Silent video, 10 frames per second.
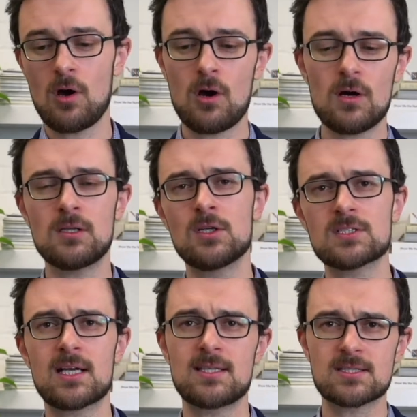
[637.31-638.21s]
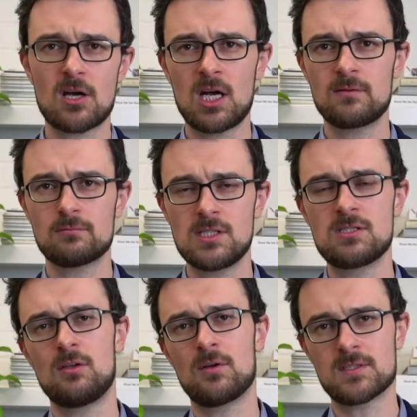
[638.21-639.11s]
Oh, looks like there's kind of a
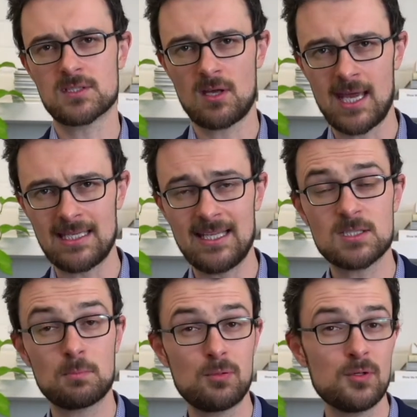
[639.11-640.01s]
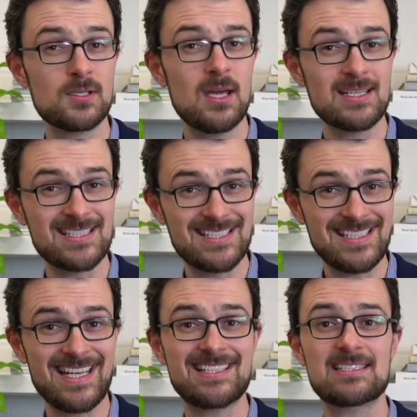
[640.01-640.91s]
ridge along the site. Let's put
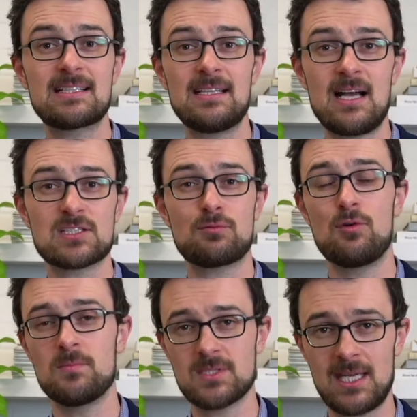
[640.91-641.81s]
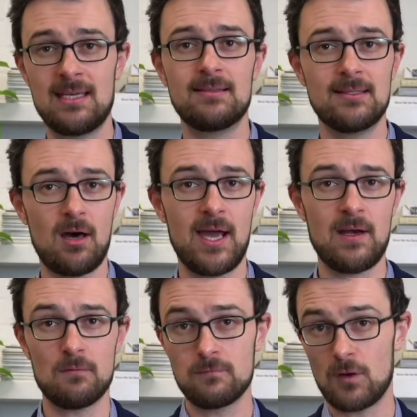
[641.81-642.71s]
6 classrooms in a
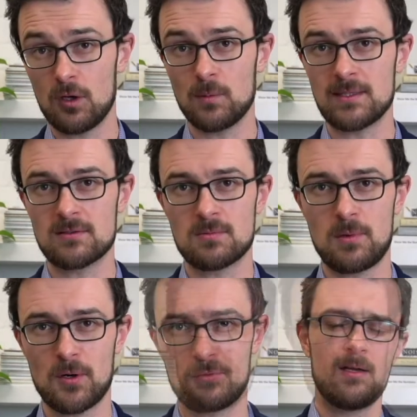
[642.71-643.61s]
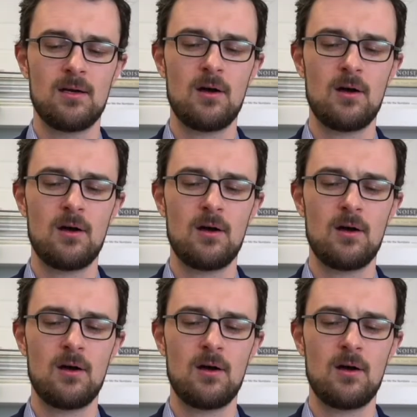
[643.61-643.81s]
line following the topography.